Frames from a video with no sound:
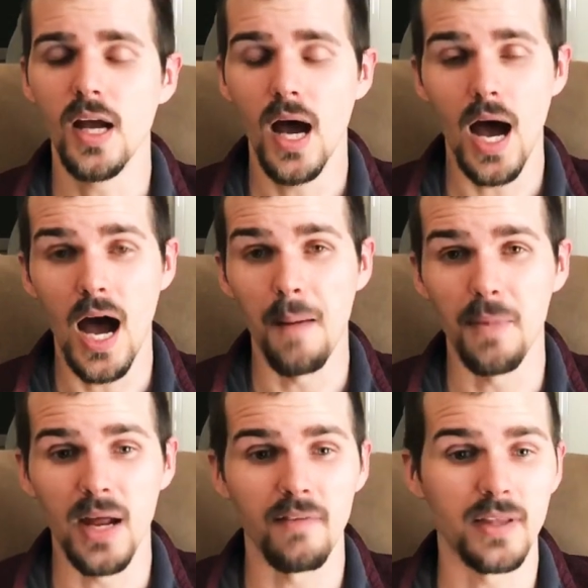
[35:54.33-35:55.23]
and
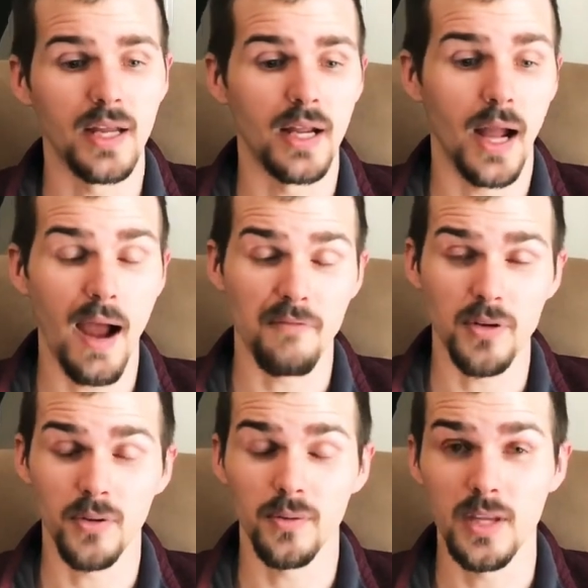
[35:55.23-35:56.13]
everything
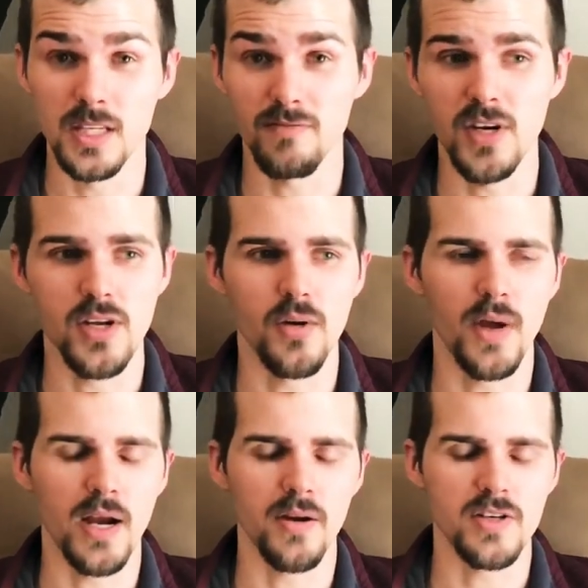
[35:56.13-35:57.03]
after this video
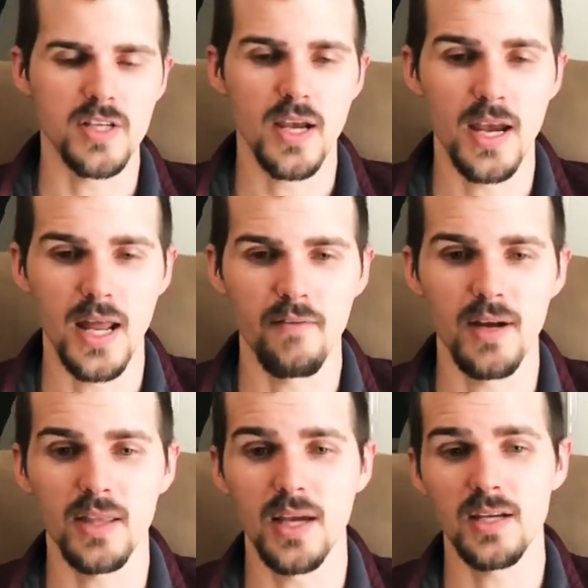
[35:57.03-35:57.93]
airs and everything.